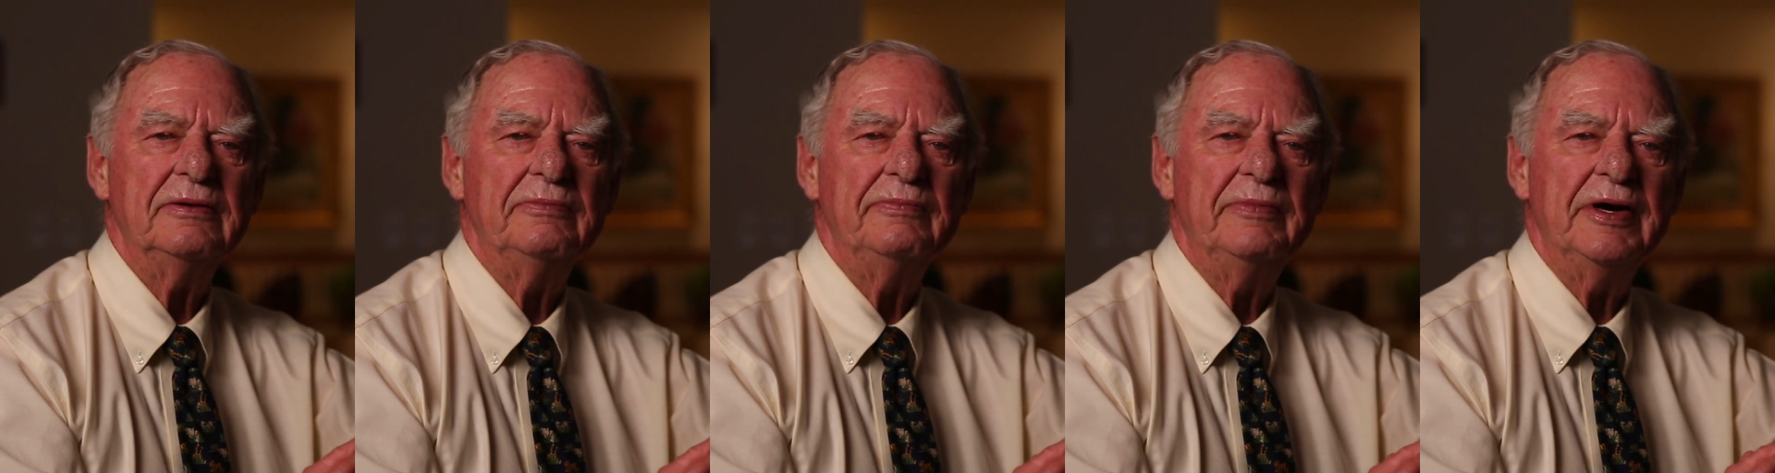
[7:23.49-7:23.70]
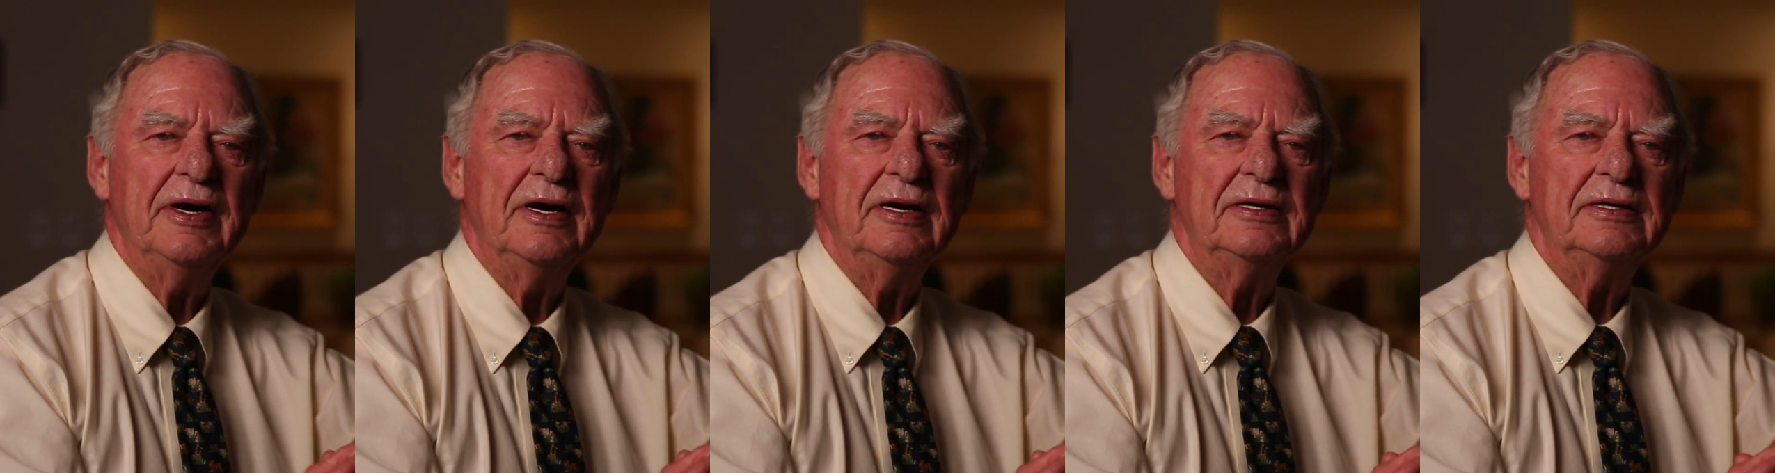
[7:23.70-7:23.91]
the
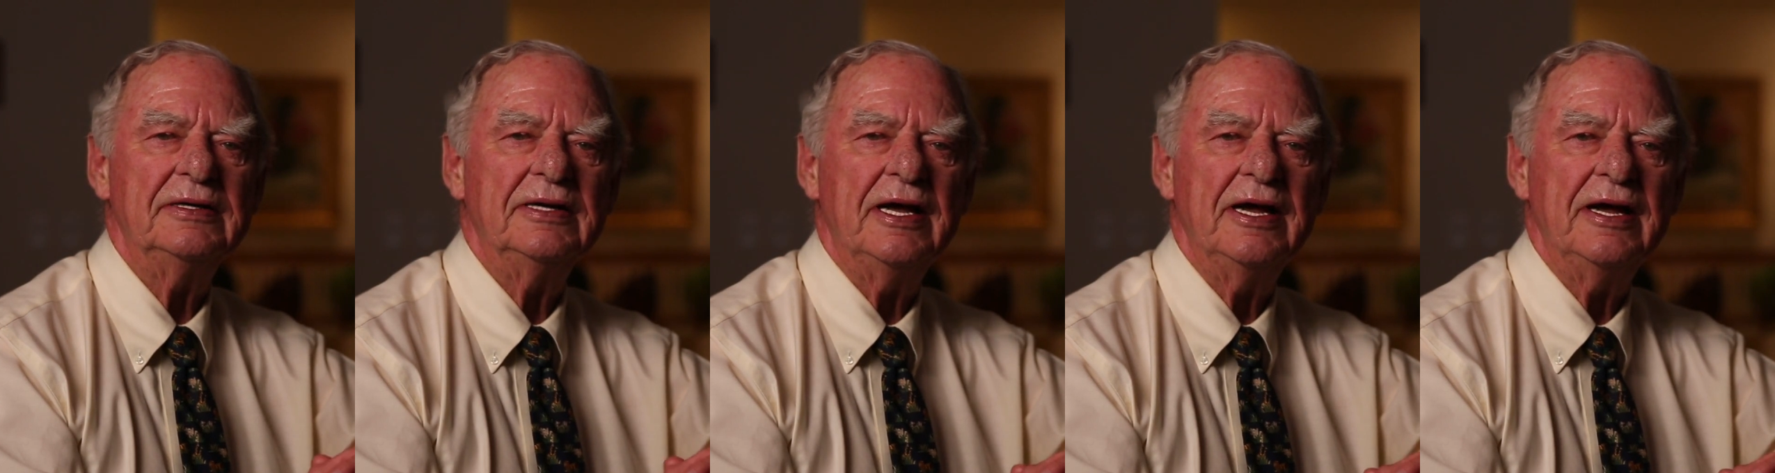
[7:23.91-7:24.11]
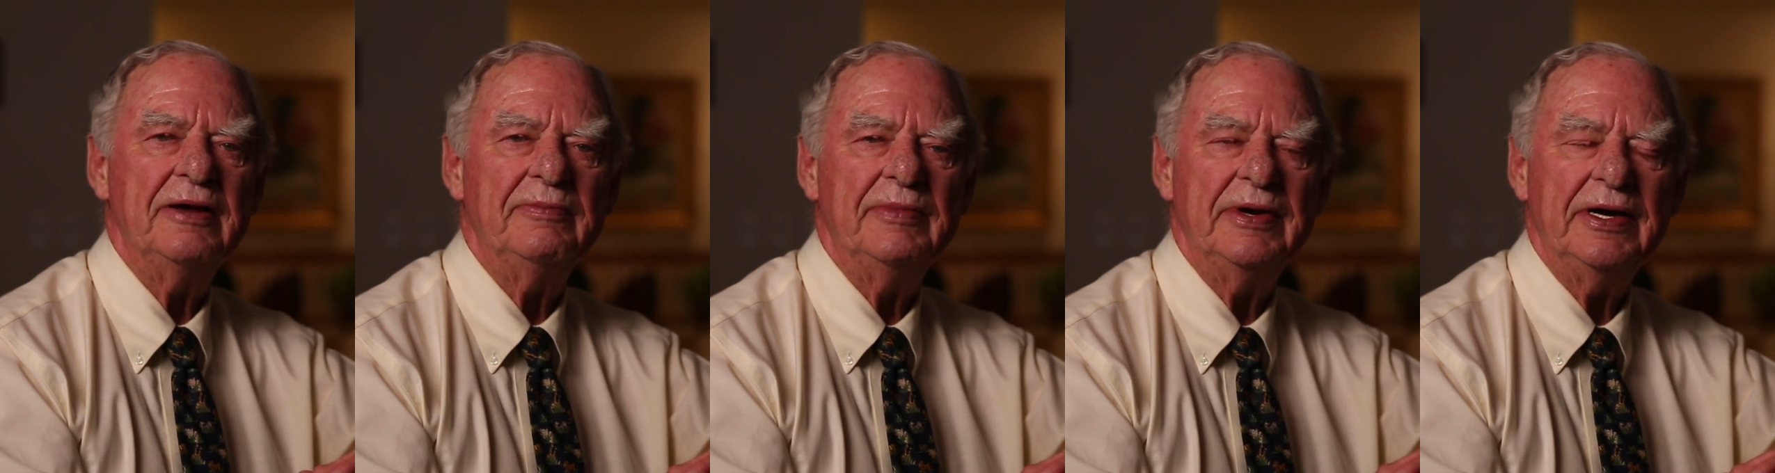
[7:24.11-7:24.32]

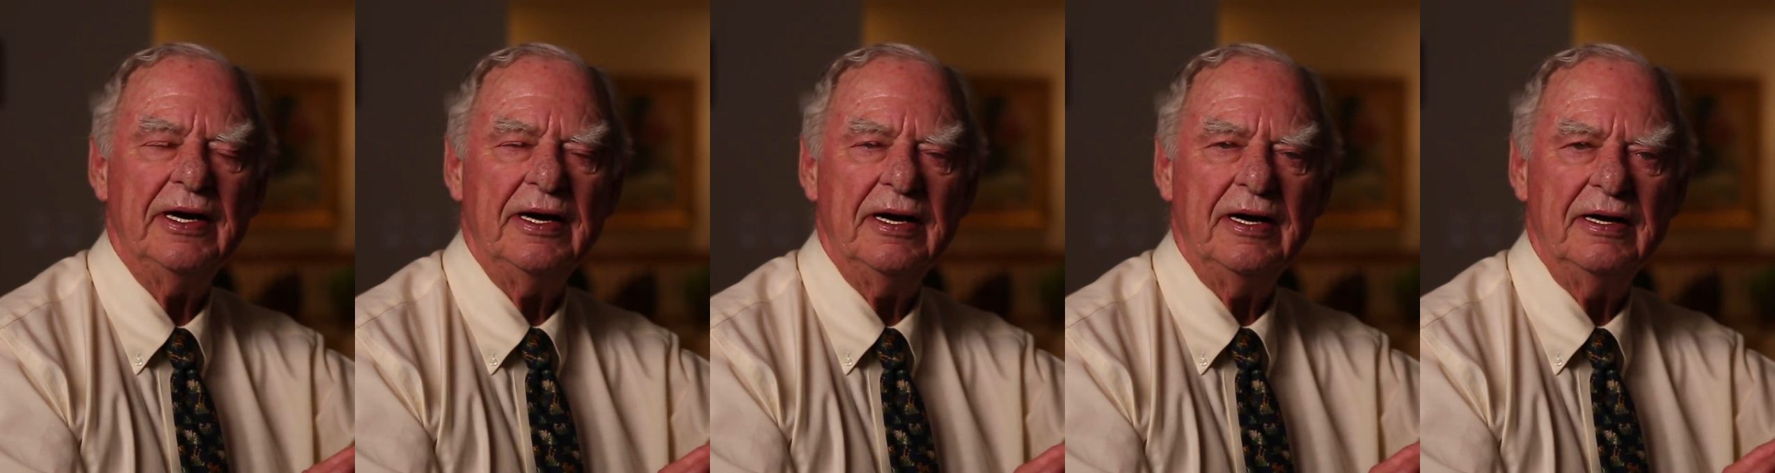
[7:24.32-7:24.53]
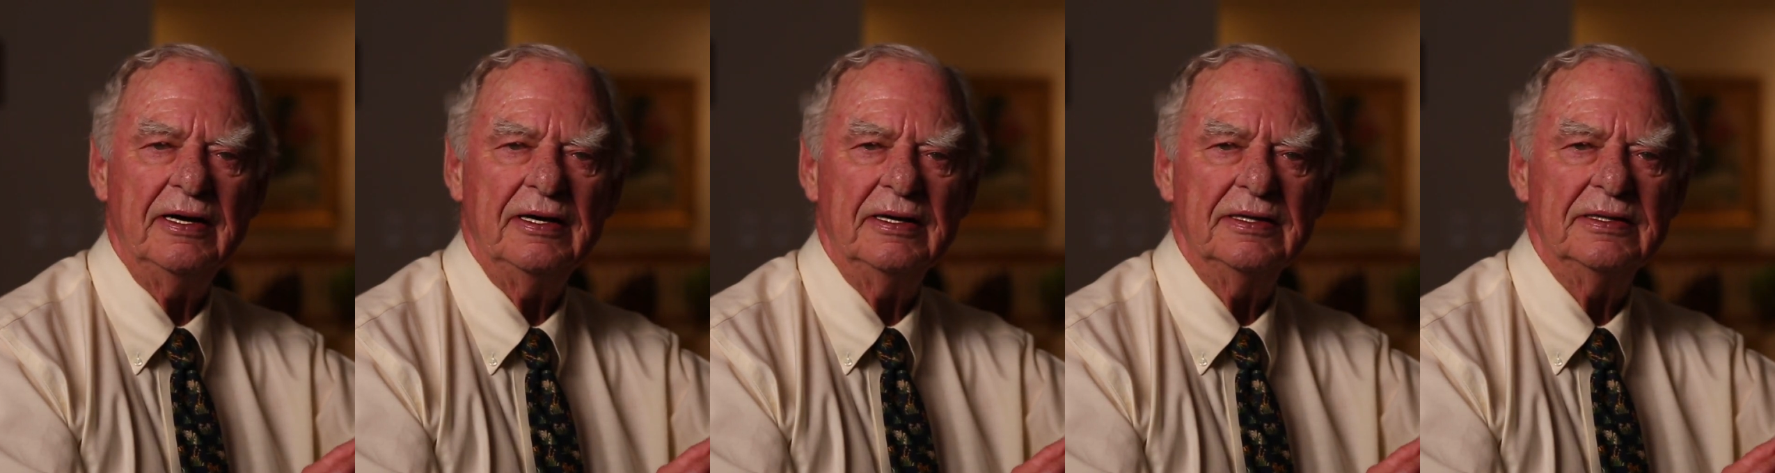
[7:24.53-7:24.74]
maritime
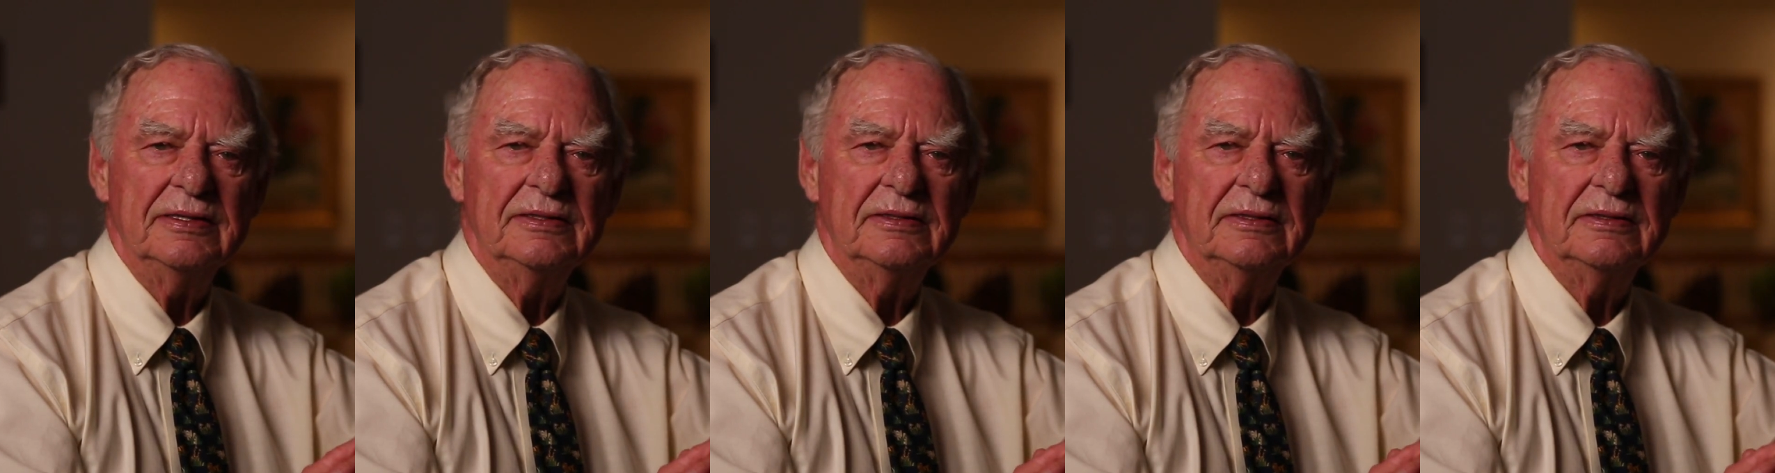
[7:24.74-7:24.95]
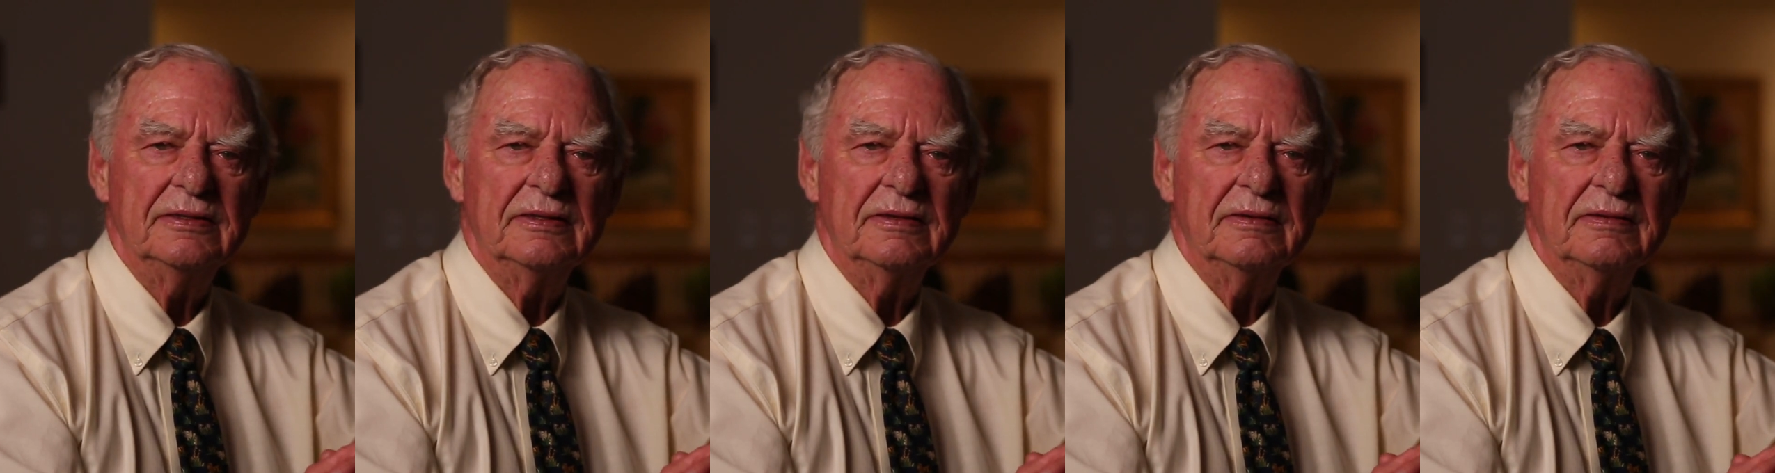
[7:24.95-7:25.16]

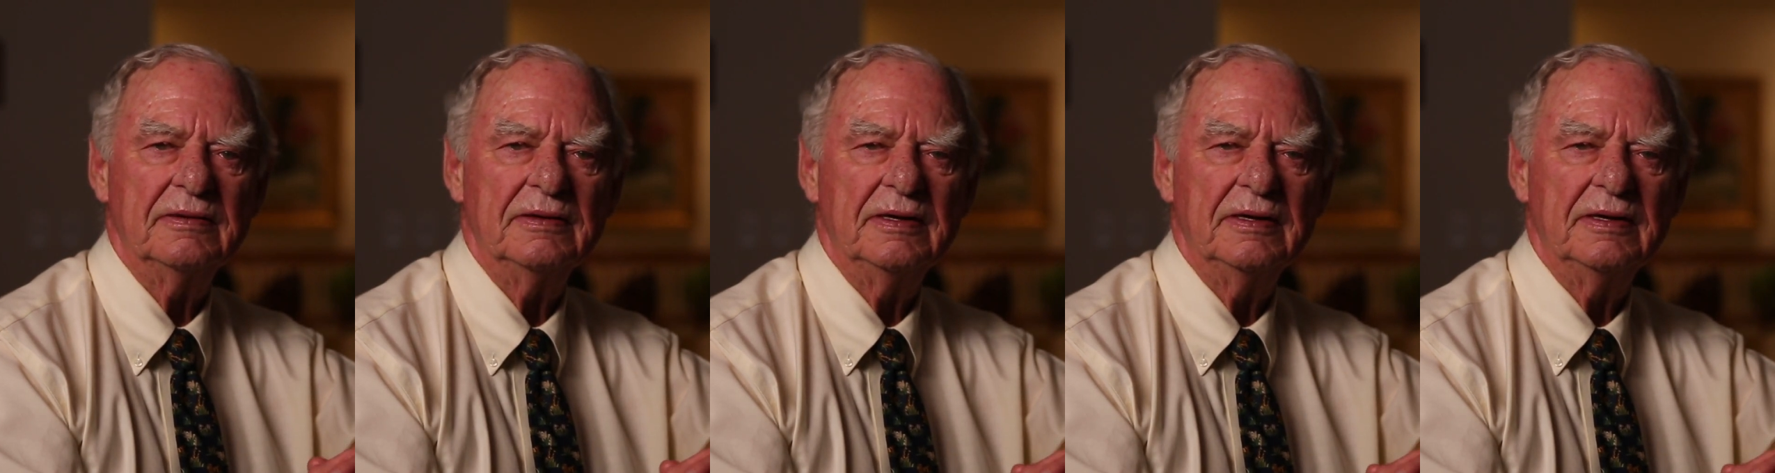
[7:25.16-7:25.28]
heritage